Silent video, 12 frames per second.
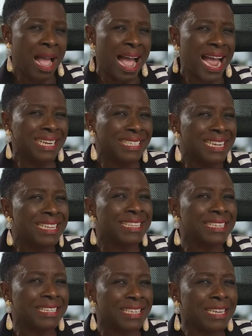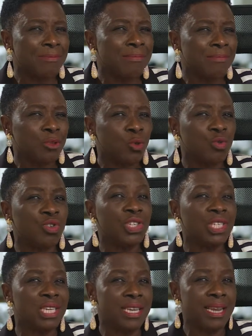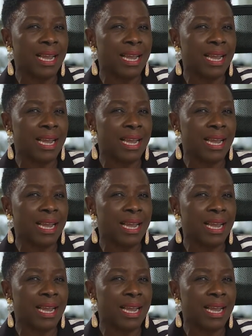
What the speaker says: I didn't seem to see